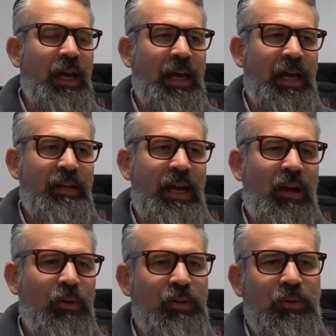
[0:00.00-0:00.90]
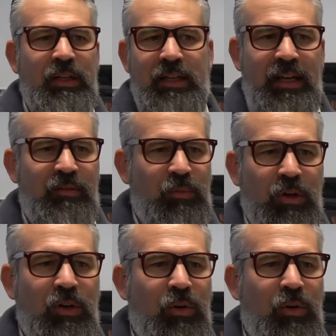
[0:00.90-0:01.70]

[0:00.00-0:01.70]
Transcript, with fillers: and now we're doing it kind of more in